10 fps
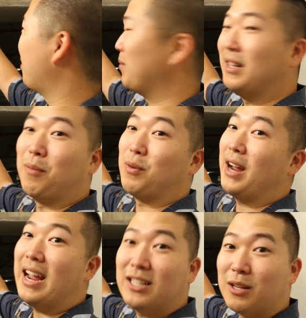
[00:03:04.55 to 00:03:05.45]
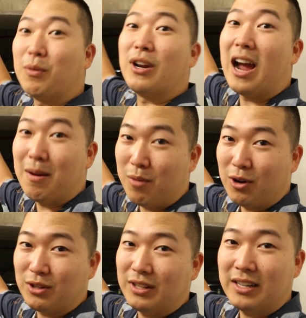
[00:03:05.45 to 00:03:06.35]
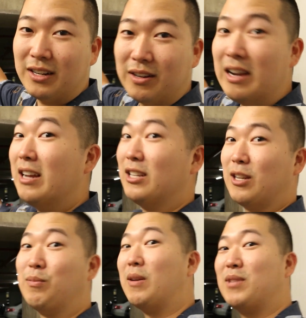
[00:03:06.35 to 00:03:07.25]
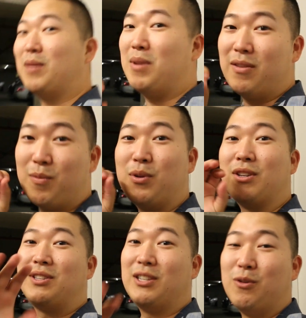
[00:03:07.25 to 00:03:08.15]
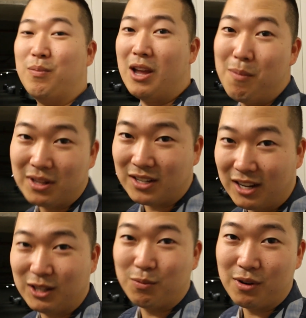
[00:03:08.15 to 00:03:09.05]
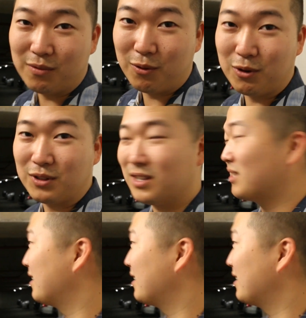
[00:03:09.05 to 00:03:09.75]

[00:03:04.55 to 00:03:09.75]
probably number 8s, number 9 bars in here. Sometimes they may even put a steel beam inside to reinforce this